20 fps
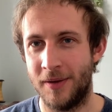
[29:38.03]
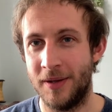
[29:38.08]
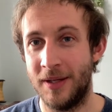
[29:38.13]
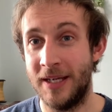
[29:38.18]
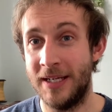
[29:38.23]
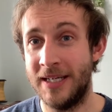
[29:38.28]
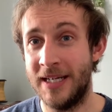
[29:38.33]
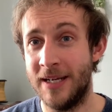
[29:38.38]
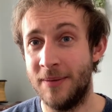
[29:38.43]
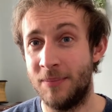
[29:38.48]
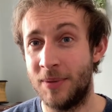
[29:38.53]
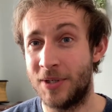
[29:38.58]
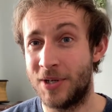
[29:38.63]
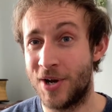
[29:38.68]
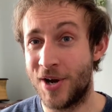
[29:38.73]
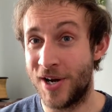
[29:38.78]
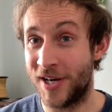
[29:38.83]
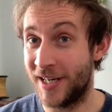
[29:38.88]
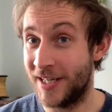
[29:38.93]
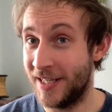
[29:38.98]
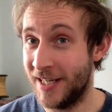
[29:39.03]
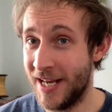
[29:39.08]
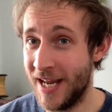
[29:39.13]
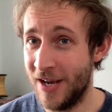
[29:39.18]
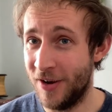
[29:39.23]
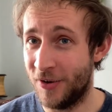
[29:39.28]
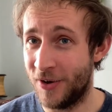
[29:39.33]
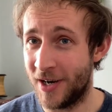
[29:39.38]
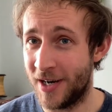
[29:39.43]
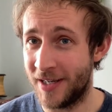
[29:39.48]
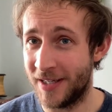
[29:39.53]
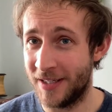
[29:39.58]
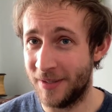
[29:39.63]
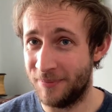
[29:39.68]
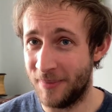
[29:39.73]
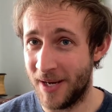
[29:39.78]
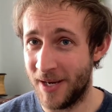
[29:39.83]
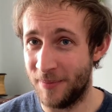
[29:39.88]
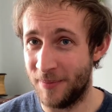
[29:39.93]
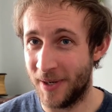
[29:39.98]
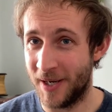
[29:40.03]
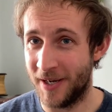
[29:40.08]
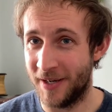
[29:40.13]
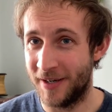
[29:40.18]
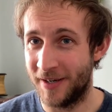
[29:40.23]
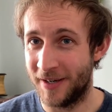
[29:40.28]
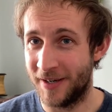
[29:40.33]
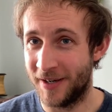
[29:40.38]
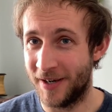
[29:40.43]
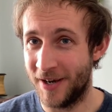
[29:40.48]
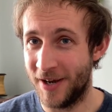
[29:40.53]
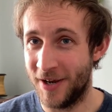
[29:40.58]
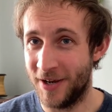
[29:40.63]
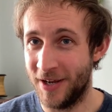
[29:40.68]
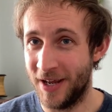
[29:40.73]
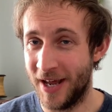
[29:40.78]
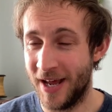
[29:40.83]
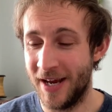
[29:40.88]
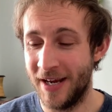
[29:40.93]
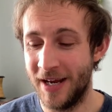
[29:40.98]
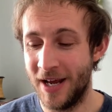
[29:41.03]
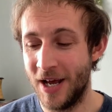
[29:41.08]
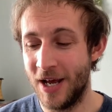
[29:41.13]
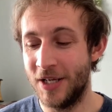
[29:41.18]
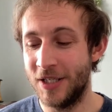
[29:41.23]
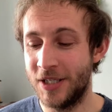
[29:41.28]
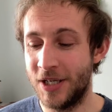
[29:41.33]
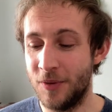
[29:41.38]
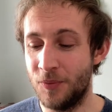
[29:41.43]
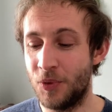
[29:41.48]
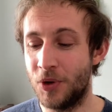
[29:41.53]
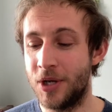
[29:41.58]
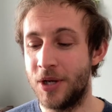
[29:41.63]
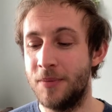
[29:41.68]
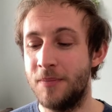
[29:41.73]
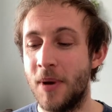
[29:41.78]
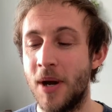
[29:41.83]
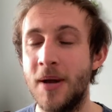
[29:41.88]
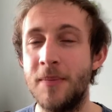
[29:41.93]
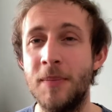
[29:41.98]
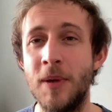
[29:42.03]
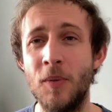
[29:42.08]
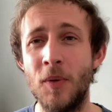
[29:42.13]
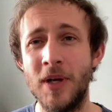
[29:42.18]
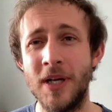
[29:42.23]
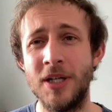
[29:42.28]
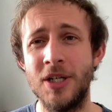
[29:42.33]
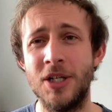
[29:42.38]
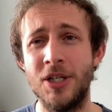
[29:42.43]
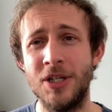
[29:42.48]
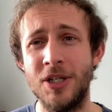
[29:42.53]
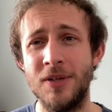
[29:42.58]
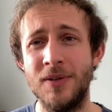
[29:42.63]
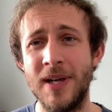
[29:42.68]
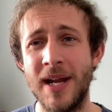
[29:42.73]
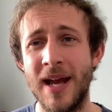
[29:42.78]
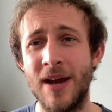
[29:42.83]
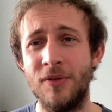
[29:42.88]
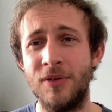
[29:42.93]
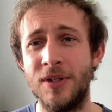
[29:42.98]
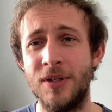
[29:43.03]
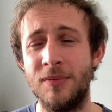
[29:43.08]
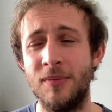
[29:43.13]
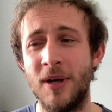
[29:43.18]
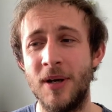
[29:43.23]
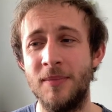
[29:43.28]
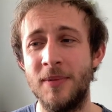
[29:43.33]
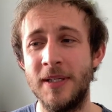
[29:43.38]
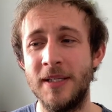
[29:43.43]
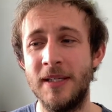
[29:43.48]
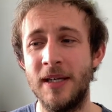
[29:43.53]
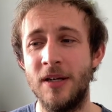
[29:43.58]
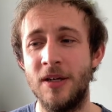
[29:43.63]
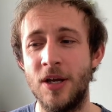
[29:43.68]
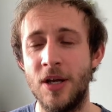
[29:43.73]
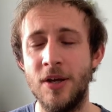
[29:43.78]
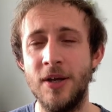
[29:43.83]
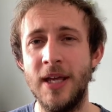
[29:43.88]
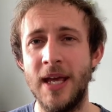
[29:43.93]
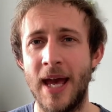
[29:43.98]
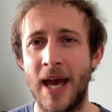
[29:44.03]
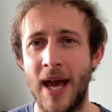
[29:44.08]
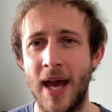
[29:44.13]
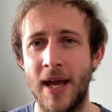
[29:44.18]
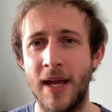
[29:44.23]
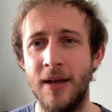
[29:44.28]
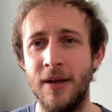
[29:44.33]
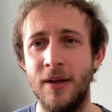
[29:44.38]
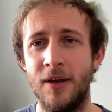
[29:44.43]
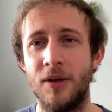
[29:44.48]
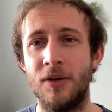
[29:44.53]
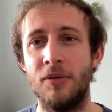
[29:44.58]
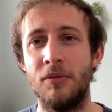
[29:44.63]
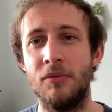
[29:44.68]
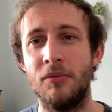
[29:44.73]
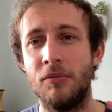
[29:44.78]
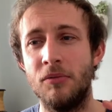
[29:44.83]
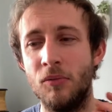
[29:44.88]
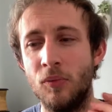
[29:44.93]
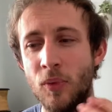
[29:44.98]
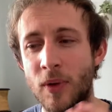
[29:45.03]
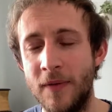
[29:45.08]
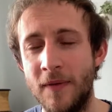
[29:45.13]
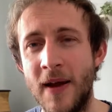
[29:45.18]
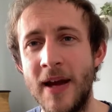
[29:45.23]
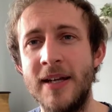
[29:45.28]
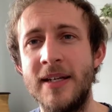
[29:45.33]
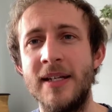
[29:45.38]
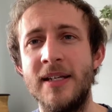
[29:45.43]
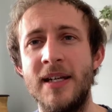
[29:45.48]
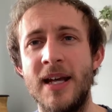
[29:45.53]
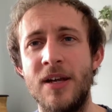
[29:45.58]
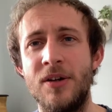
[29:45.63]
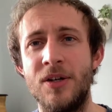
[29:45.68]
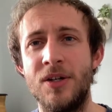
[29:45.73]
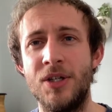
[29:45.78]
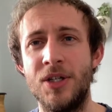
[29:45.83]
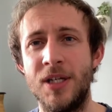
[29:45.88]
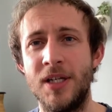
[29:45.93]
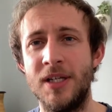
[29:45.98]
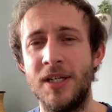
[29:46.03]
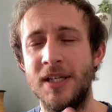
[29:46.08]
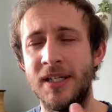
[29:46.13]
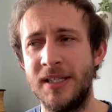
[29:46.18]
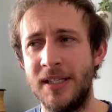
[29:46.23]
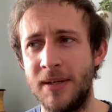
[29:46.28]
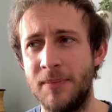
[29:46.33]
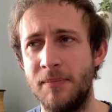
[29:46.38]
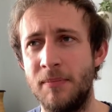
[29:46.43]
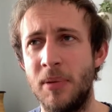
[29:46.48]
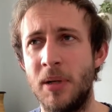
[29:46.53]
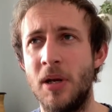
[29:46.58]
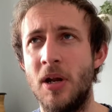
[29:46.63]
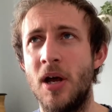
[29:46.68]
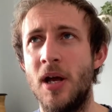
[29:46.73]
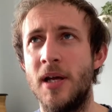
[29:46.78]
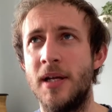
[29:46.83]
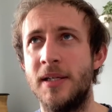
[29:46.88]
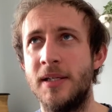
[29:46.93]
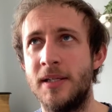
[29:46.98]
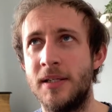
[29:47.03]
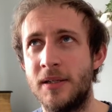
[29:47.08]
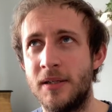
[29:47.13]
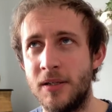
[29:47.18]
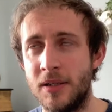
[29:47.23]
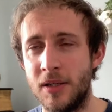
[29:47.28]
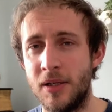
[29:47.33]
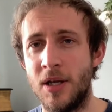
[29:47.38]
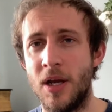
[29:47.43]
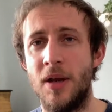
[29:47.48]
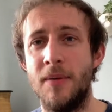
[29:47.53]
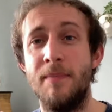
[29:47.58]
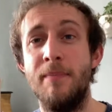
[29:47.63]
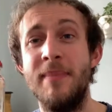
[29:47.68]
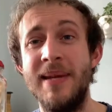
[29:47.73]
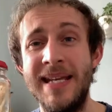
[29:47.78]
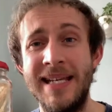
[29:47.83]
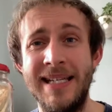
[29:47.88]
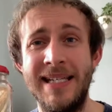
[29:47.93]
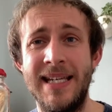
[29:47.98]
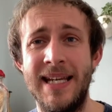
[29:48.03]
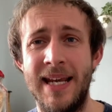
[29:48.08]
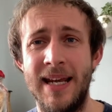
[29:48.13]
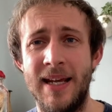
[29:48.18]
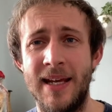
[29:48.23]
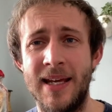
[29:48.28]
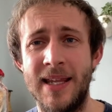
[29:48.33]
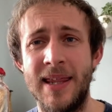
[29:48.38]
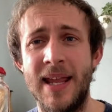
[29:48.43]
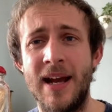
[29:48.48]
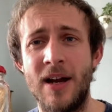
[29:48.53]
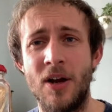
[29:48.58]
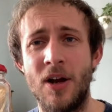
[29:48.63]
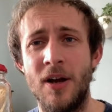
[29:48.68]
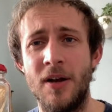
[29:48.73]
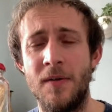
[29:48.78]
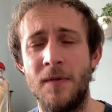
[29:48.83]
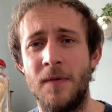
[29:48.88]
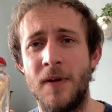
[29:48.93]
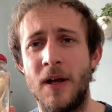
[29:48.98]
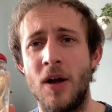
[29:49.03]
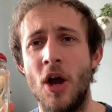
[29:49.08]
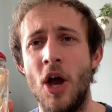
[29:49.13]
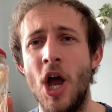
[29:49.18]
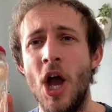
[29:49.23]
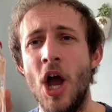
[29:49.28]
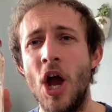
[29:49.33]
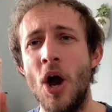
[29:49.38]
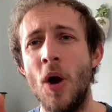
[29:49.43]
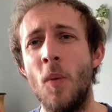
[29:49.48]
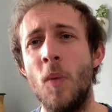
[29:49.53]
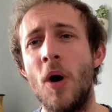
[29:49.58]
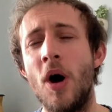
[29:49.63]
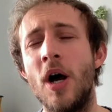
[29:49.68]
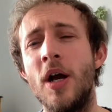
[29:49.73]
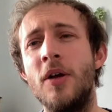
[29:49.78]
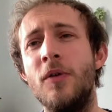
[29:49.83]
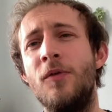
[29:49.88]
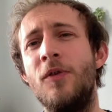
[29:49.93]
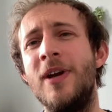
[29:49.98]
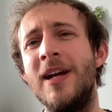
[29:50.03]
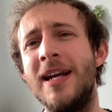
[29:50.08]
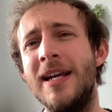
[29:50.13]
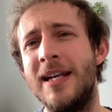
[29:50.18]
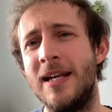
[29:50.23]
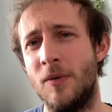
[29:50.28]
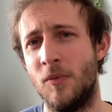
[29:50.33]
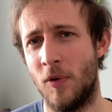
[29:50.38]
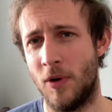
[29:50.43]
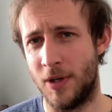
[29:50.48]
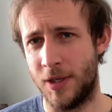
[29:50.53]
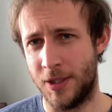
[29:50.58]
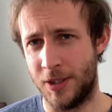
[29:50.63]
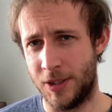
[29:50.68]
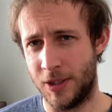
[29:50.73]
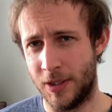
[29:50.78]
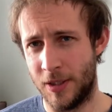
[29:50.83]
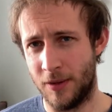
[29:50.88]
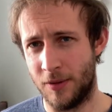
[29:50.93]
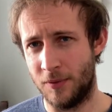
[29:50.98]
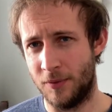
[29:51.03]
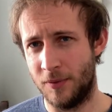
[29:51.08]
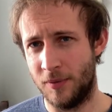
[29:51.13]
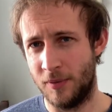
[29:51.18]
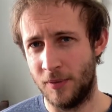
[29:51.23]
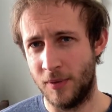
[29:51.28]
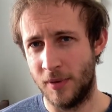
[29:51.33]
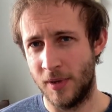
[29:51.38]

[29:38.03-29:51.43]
the deep dark secrets maybe, okay? So what you might be wanting to do now is you might be saying, okay, we've added energy to symbolize, you know, meeting and that kind of thing. What I really want to do